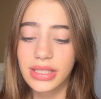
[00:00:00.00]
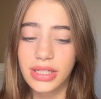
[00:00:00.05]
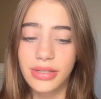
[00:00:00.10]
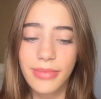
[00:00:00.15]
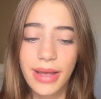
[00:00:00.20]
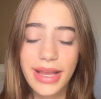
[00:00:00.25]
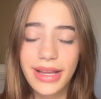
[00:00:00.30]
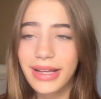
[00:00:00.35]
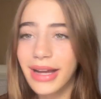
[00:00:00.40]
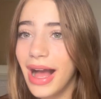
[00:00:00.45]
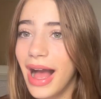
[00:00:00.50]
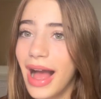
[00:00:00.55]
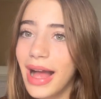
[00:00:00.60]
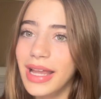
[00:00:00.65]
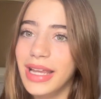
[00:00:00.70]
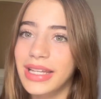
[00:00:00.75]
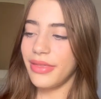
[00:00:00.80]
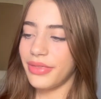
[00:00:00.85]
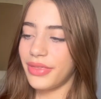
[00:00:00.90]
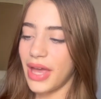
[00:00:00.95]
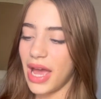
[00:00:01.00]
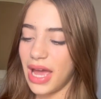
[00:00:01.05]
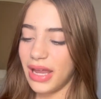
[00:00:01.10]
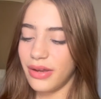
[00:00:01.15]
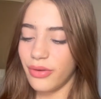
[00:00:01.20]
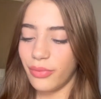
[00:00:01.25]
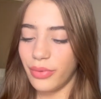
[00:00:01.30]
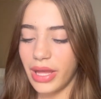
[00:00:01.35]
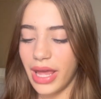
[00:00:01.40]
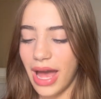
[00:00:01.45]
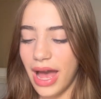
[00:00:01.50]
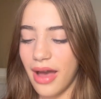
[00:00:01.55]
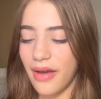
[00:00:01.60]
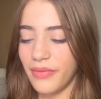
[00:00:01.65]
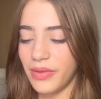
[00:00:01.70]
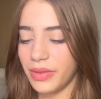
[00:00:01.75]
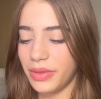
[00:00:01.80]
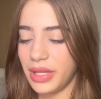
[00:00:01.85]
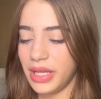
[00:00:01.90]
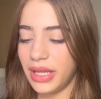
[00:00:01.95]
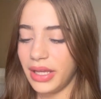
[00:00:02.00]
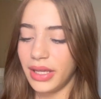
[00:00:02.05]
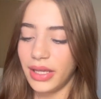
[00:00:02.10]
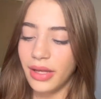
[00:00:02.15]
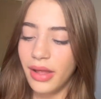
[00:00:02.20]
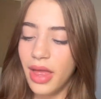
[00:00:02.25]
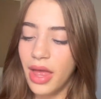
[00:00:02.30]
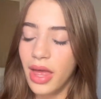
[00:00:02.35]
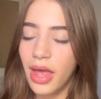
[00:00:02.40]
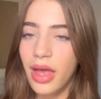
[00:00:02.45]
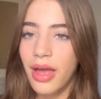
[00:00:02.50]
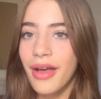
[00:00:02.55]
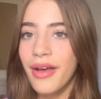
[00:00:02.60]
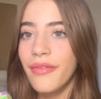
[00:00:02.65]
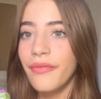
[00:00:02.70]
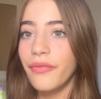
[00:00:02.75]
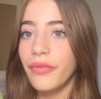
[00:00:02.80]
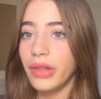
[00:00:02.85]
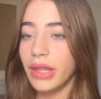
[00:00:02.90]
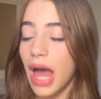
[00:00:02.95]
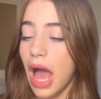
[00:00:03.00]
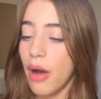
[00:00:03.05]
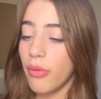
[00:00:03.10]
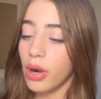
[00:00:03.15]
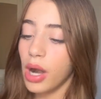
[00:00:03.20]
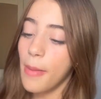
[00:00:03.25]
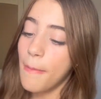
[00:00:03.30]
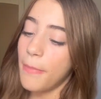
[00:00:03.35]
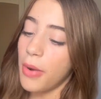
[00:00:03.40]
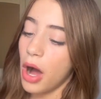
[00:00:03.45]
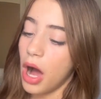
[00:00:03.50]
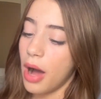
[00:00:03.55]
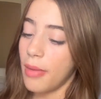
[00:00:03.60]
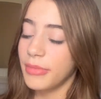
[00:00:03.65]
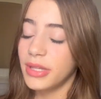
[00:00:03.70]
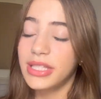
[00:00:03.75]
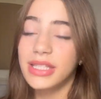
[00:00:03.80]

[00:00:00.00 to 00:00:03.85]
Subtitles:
Oh my god. And then we have the flower balm.